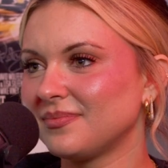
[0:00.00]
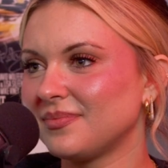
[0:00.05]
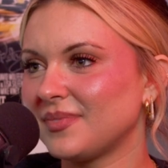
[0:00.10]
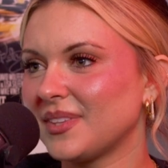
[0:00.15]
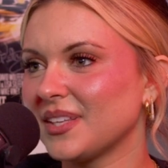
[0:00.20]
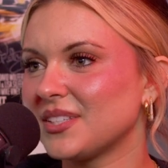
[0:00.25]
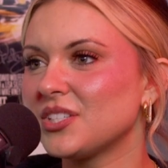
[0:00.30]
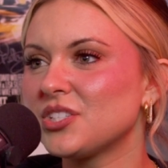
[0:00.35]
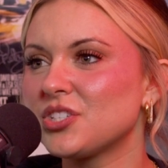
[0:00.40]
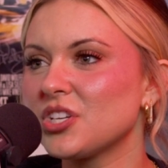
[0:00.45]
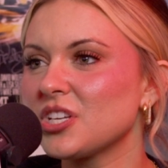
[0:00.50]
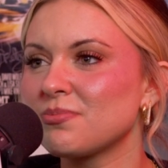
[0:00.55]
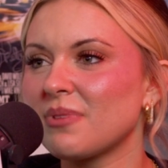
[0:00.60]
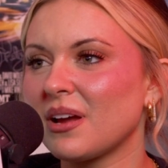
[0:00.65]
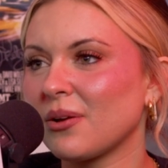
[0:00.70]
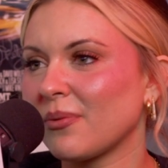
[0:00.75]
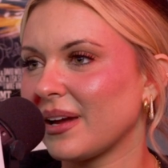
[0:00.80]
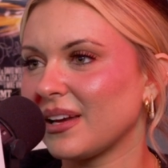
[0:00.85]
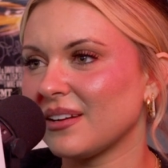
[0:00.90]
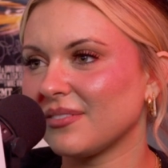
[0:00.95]
This is just
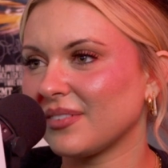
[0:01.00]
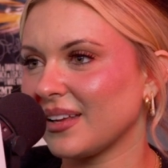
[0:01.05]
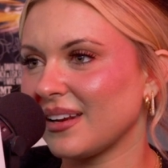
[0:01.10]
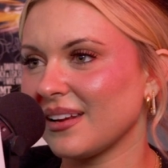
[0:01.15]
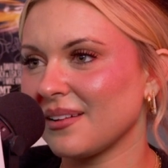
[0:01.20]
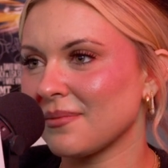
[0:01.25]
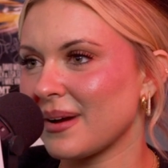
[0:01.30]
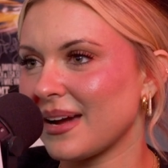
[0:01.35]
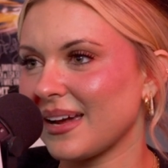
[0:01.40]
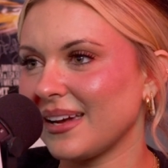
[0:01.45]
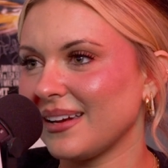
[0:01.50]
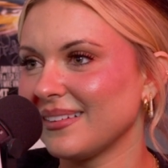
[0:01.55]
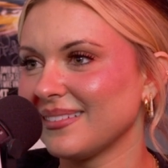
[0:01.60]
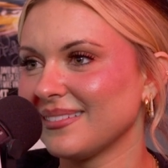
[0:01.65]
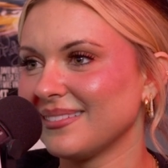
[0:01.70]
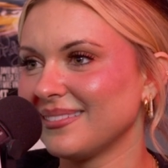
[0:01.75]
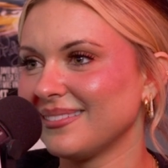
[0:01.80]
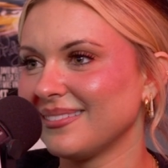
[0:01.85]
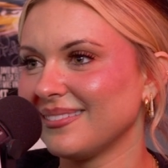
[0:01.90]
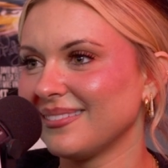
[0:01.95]
my way of getting my
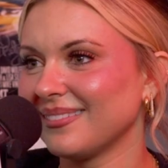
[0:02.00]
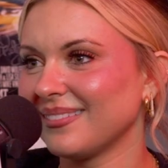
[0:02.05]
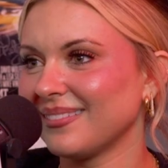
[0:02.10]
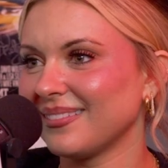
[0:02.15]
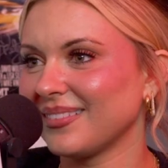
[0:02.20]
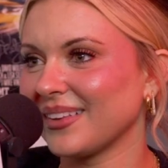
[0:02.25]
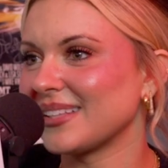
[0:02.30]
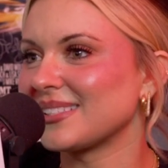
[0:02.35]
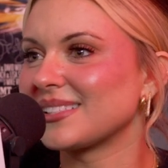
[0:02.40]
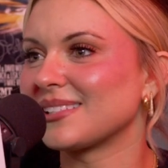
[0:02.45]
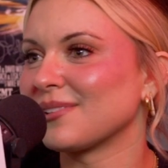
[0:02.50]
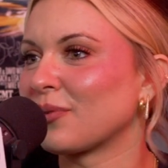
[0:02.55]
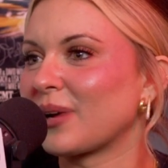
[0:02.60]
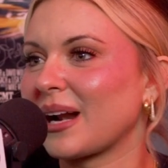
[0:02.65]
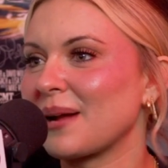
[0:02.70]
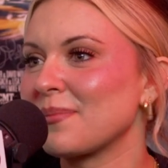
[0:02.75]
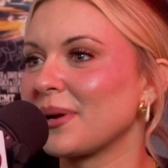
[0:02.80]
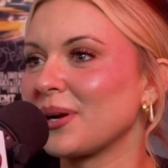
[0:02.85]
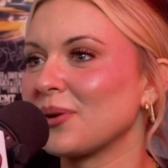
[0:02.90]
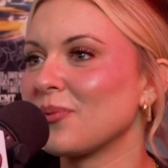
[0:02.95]
list of what
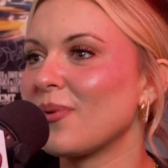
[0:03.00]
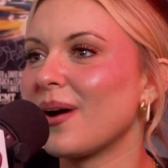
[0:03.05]
I'm gonna